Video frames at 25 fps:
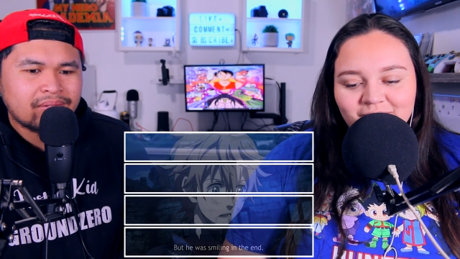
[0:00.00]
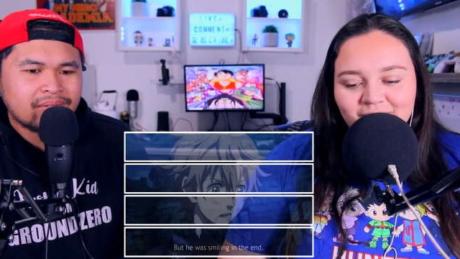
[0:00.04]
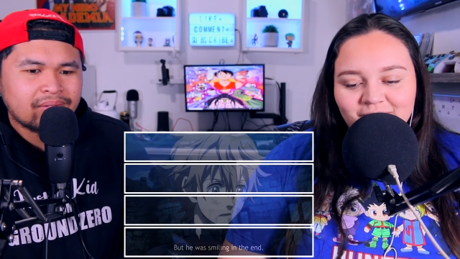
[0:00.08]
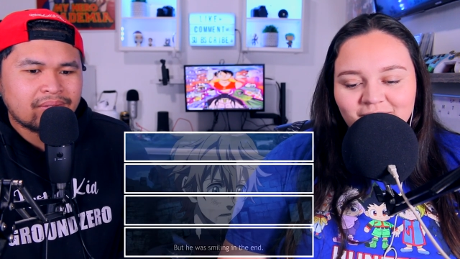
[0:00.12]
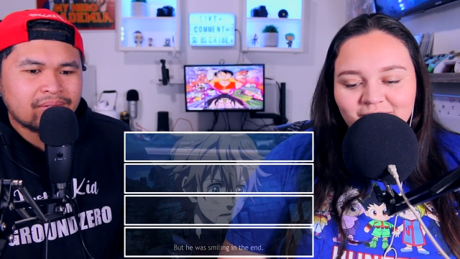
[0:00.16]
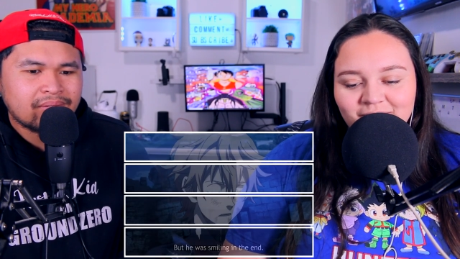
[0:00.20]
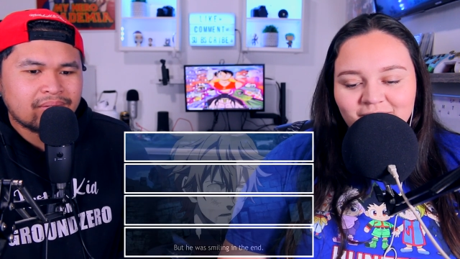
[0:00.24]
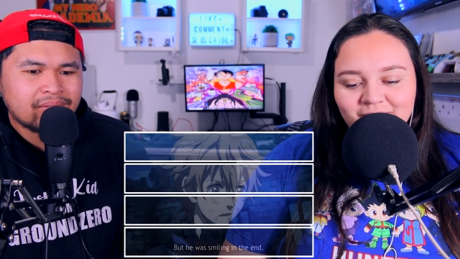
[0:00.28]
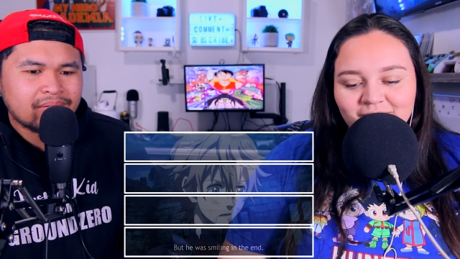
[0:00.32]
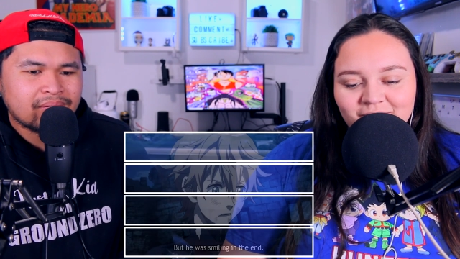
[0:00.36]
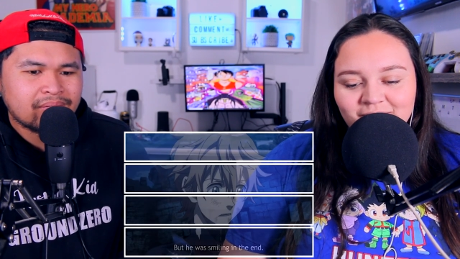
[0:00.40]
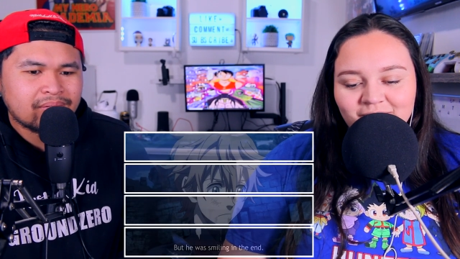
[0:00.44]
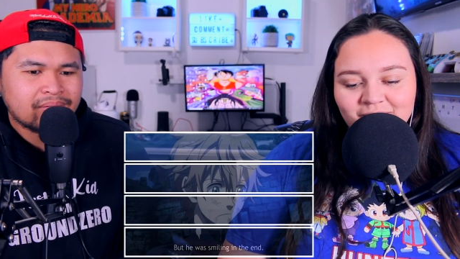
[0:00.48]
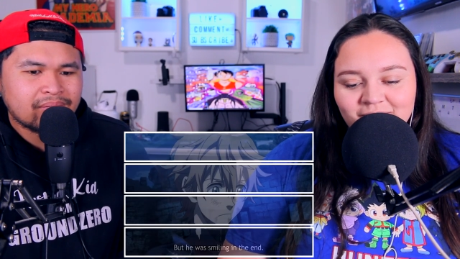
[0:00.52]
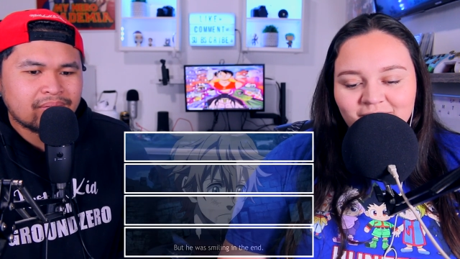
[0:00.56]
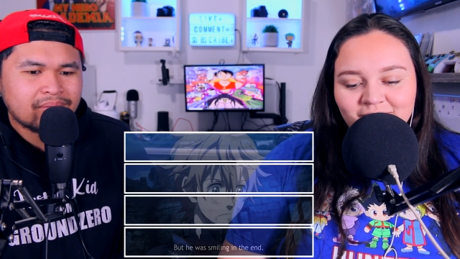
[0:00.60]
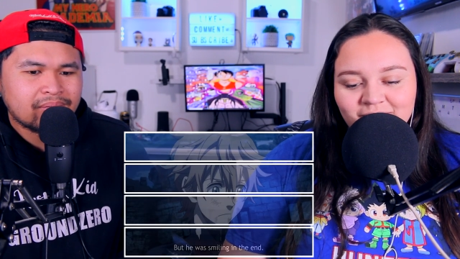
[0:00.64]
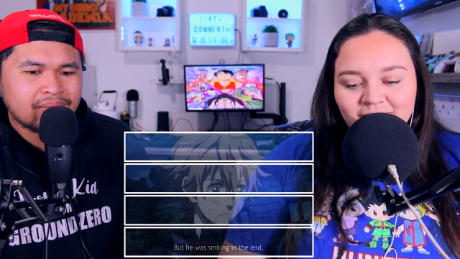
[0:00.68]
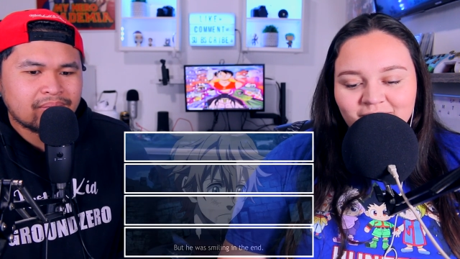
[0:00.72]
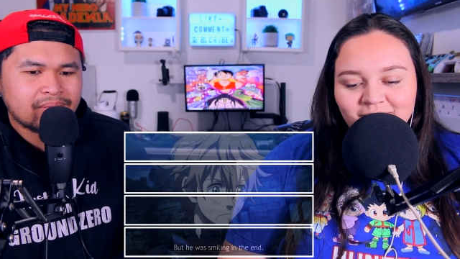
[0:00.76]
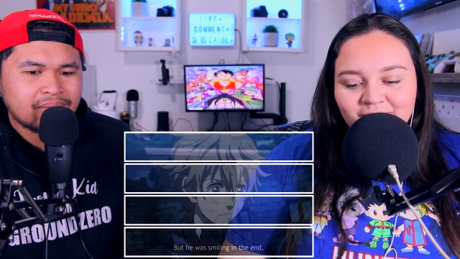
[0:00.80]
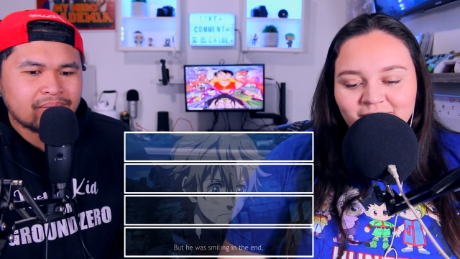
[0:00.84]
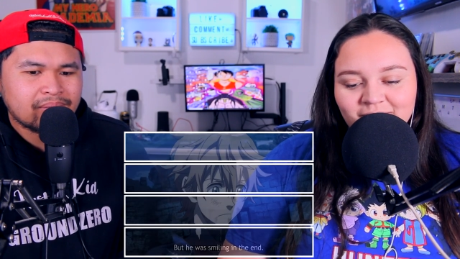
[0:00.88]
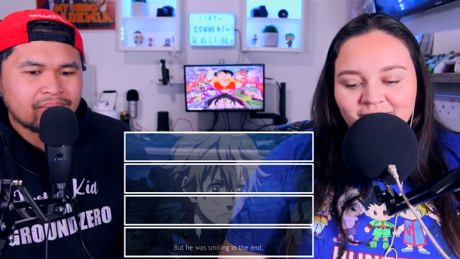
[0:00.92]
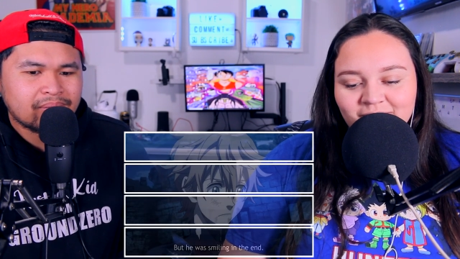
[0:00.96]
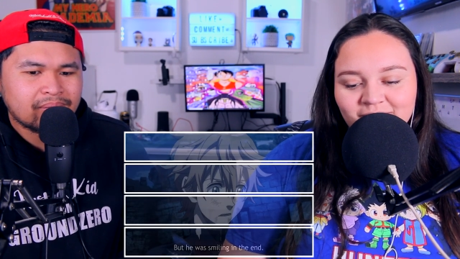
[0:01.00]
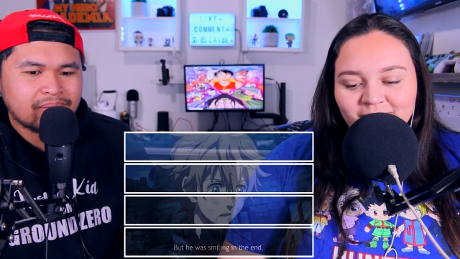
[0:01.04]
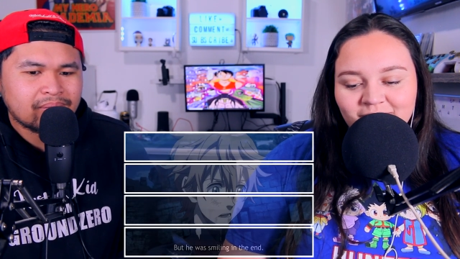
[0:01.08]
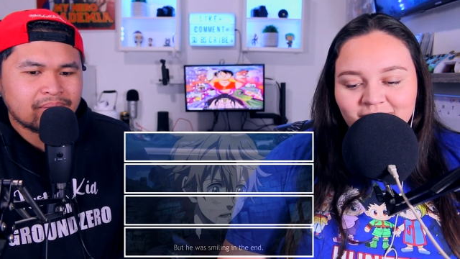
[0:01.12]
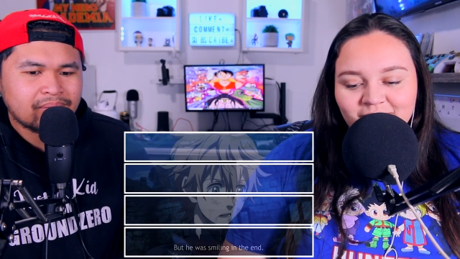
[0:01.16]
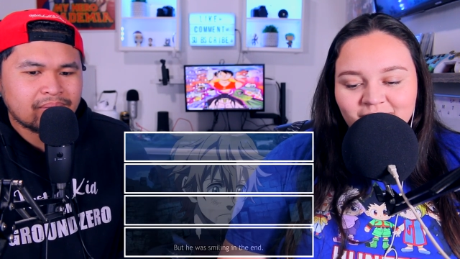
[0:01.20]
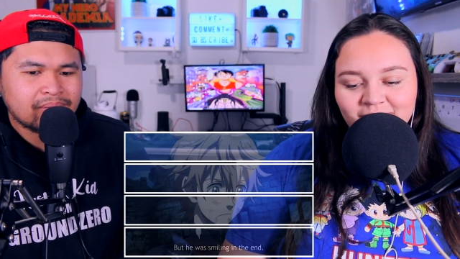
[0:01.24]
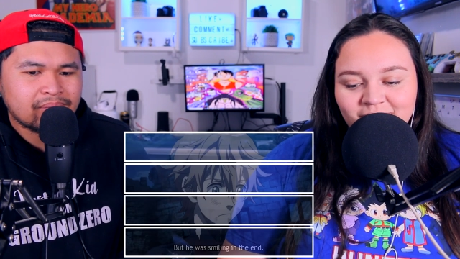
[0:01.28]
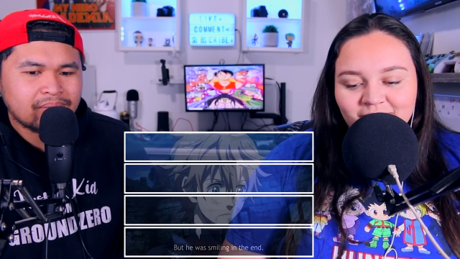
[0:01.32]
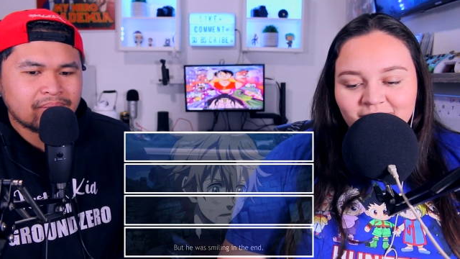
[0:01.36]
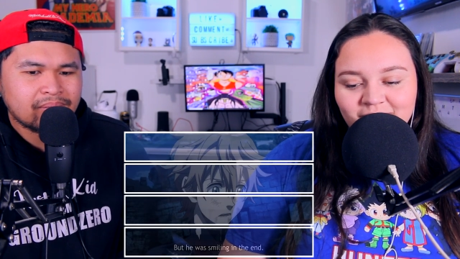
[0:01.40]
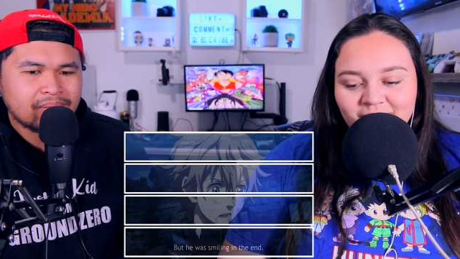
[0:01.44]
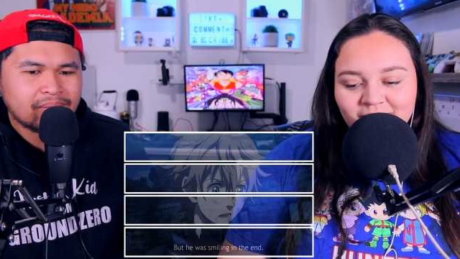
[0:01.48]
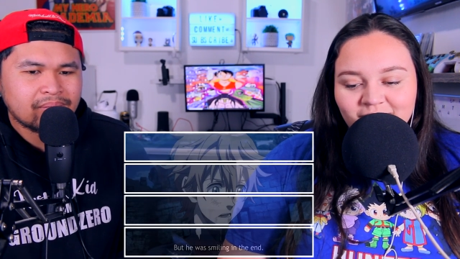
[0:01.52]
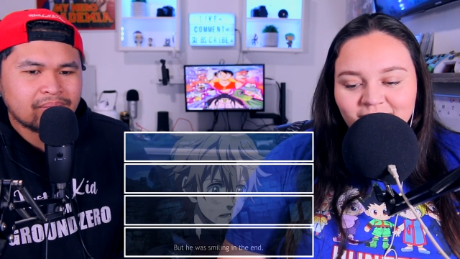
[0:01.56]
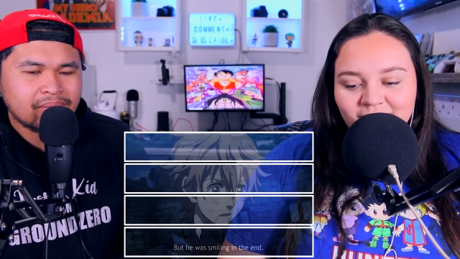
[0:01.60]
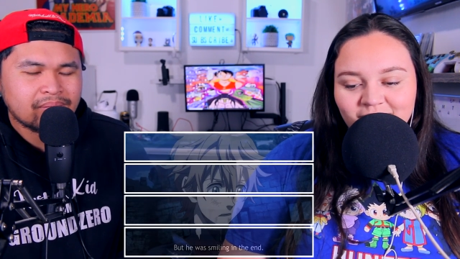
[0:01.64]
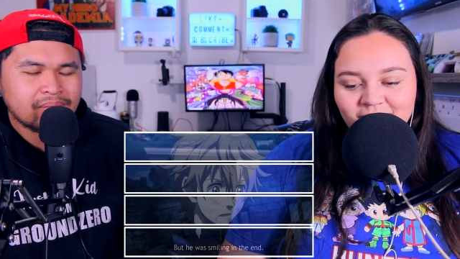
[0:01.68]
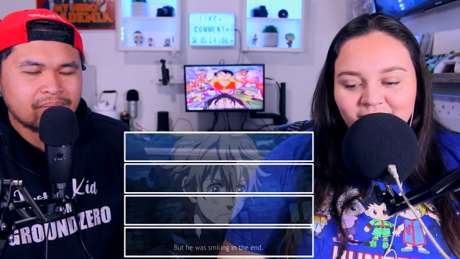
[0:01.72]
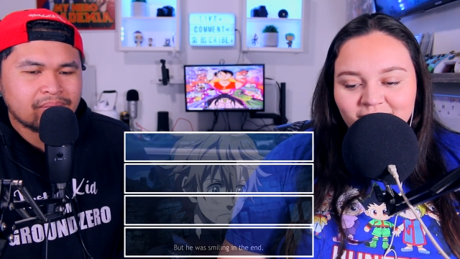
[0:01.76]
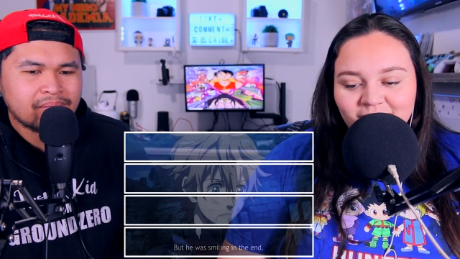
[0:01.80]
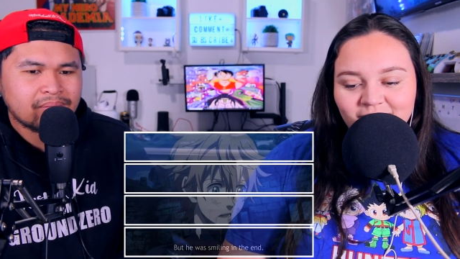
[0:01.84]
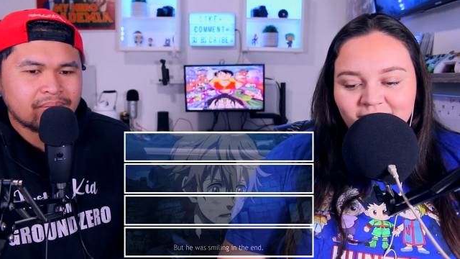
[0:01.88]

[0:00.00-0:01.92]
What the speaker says: (silence)